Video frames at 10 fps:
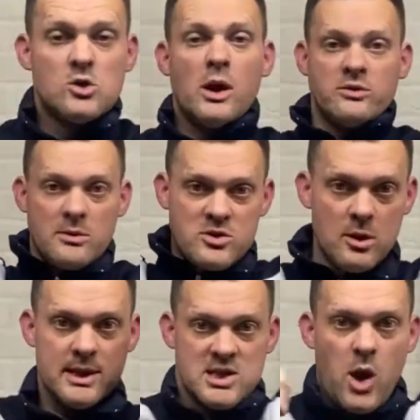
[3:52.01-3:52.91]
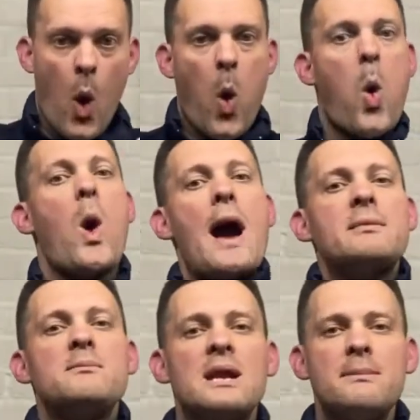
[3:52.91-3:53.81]
12 times two is. How
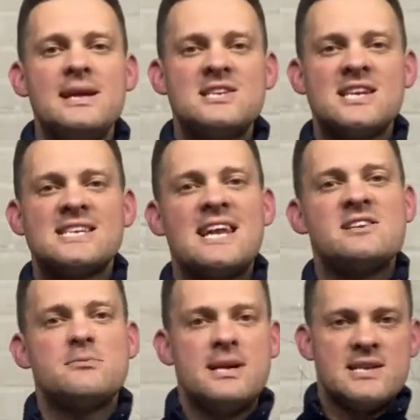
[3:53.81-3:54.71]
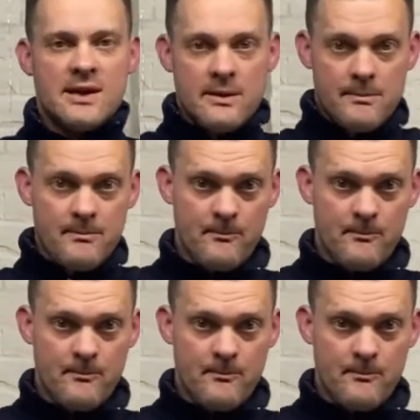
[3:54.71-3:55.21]
many millimetres in a centimetre?